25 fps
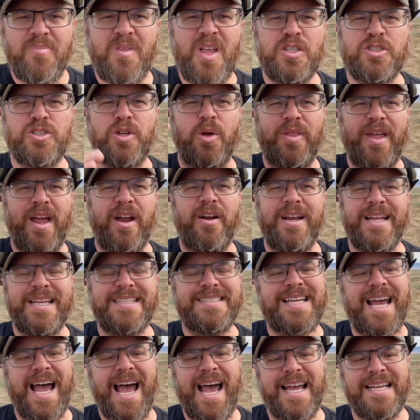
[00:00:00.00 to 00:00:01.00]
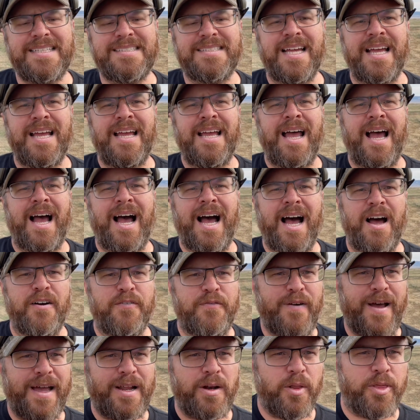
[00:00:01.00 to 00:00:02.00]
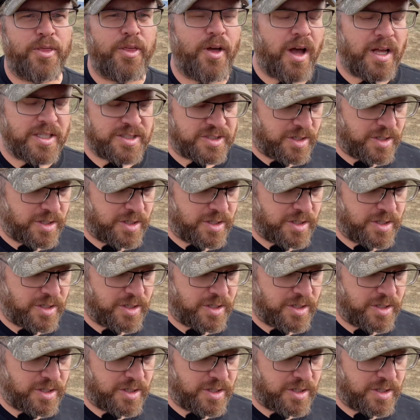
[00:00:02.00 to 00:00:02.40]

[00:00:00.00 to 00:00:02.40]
So there it is, guys. Final thoughts